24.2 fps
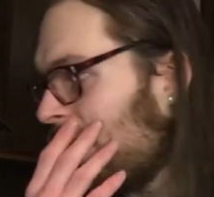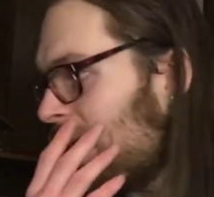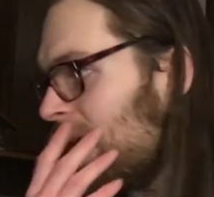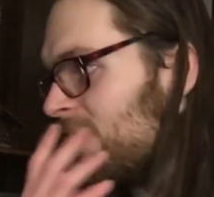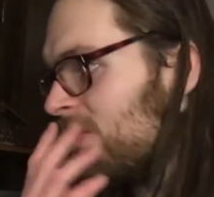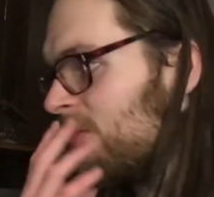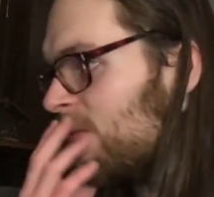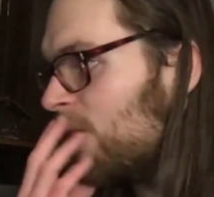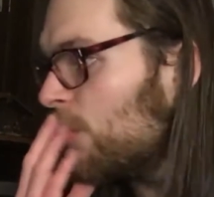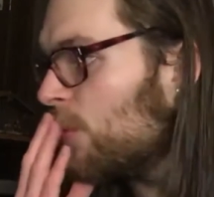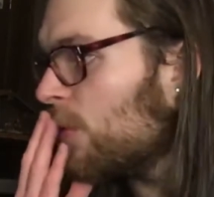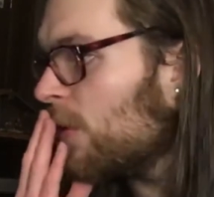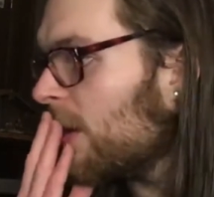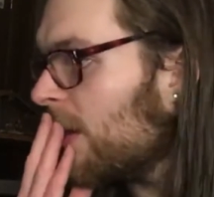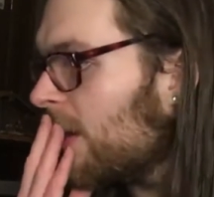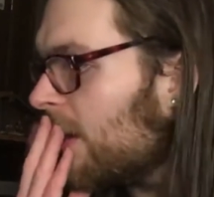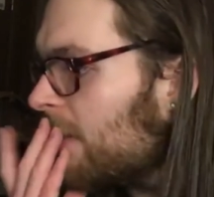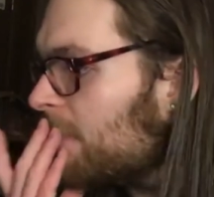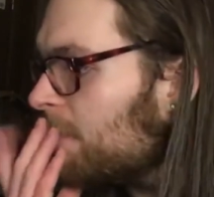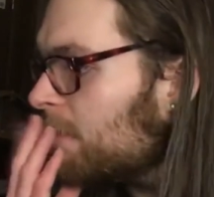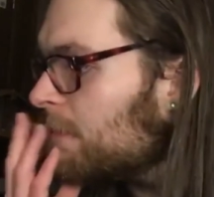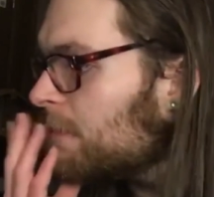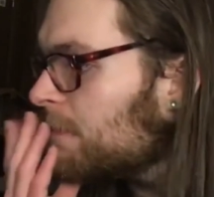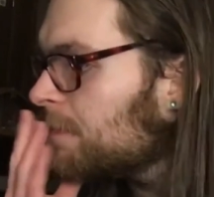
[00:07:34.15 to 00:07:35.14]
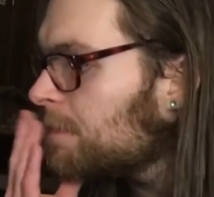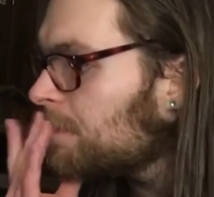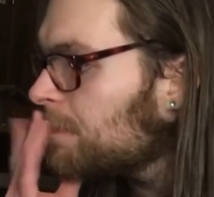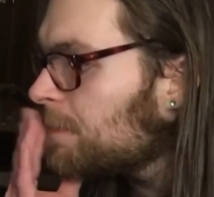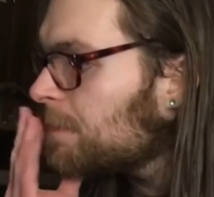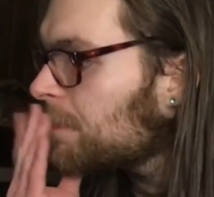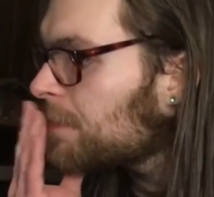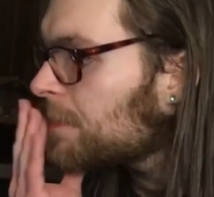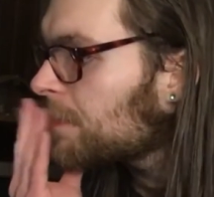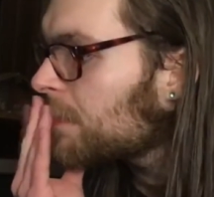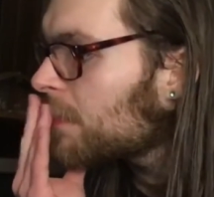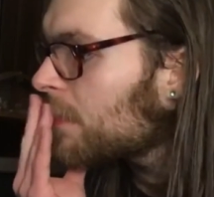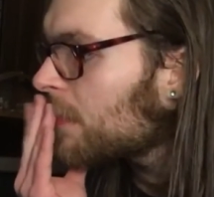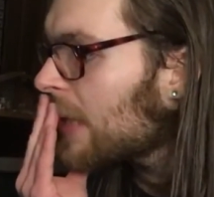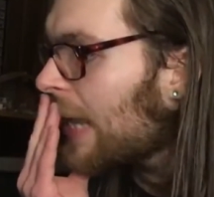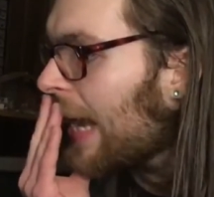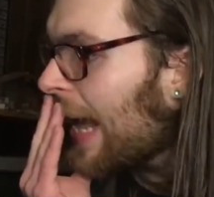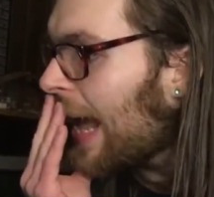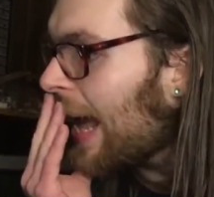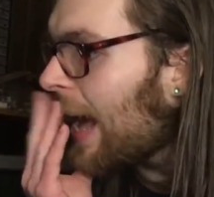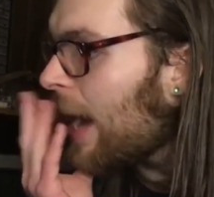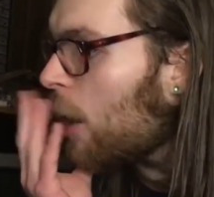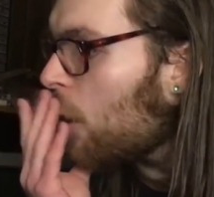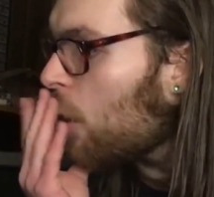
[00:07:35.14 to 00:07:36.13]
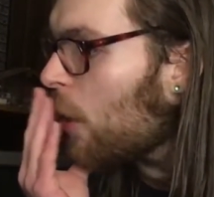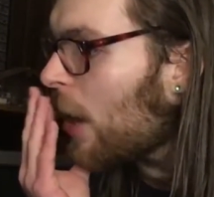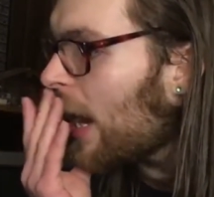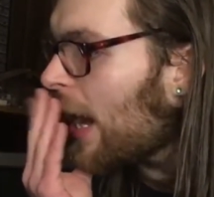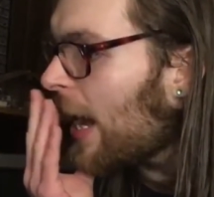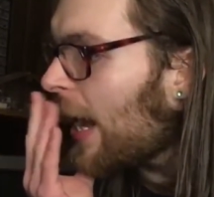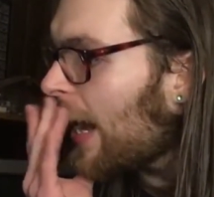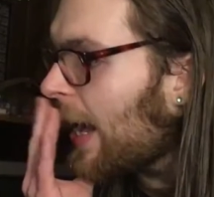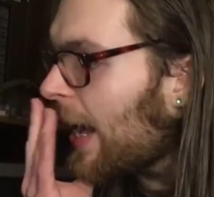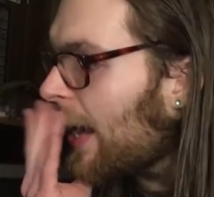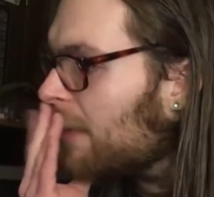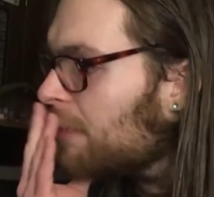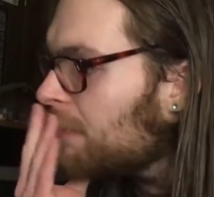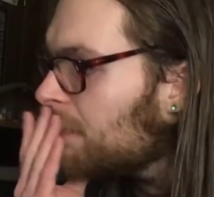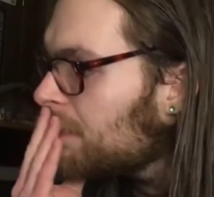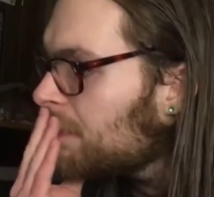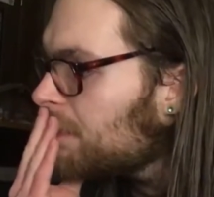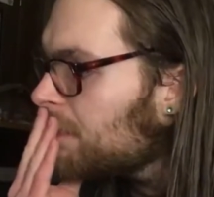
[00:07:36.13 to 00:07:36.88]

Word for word: as to um how uh,